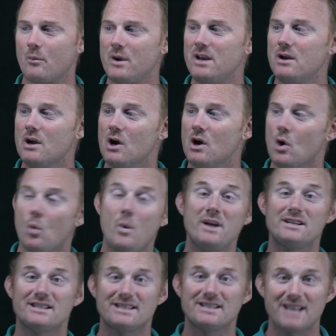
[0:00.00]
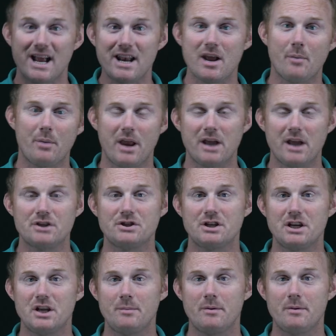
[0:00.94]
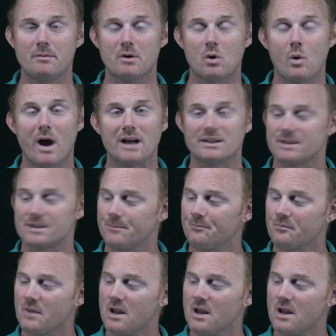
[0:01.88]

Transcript: We, we send up an H T T P request.